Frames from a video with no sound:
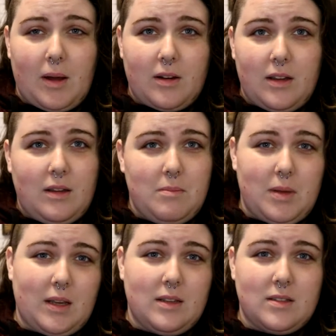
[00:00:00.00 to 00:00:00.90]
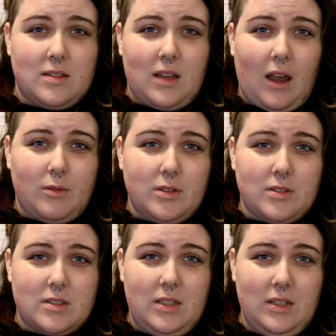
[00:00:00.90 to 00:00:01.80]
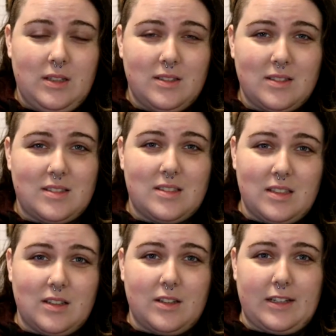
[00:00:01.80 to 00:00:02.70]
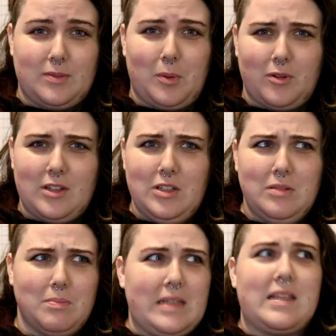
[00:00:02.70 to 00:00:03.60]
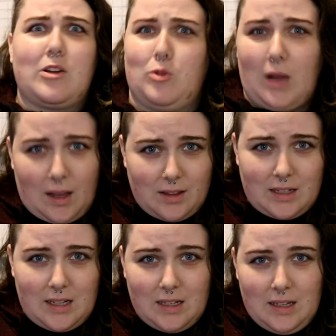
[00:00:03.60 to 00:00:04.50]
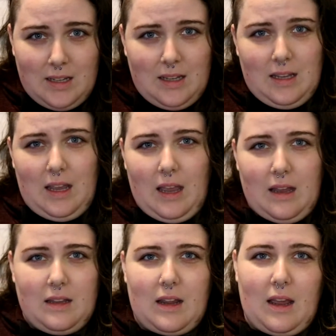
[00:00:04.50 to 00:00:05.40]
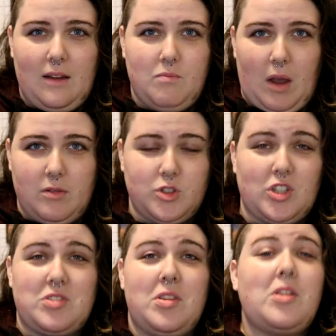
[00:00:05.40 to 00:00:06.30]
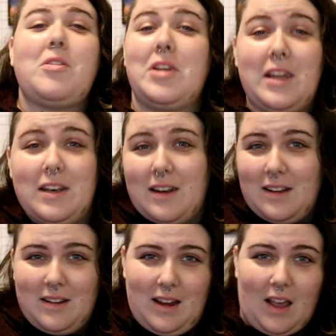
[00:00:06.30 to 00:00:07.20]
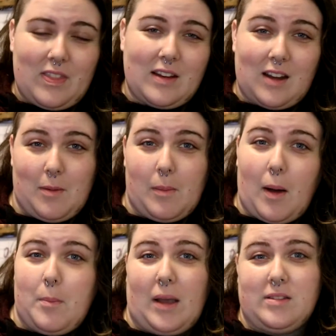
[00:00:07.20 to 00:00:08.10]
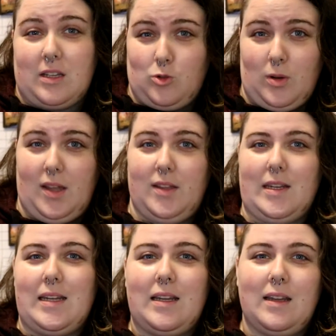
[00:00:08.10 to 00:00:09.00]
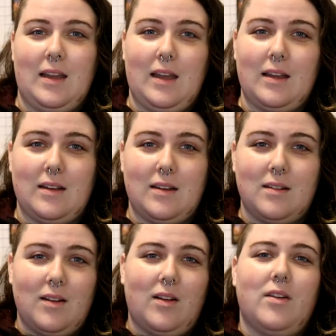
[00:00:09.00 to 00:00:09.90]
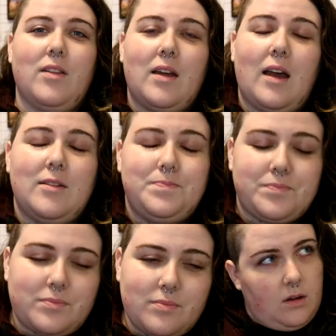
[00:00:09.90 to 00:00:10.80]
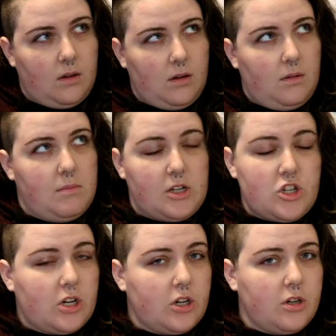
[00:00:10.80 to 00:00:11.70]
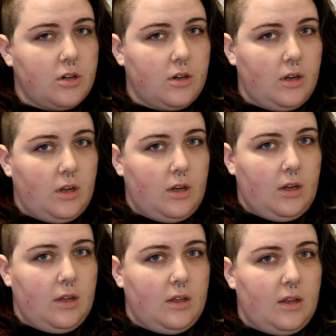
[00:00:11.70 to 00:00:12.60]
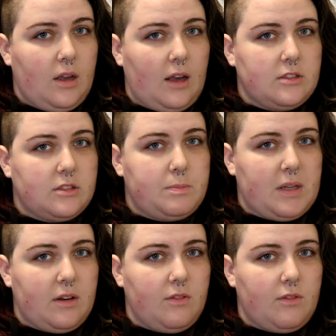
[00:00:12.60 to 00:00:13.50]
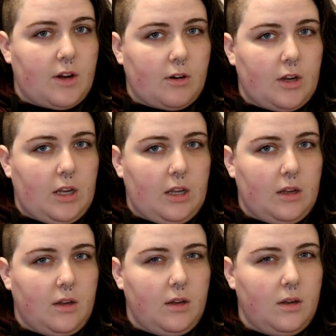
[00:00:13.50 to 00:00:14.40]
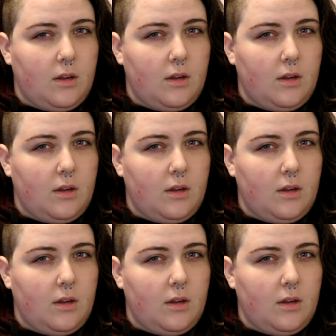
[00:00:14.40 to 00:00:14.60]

about it because I was still exploring my sexuality and I was just learning at that time about bisexuality and all that. My gender has been very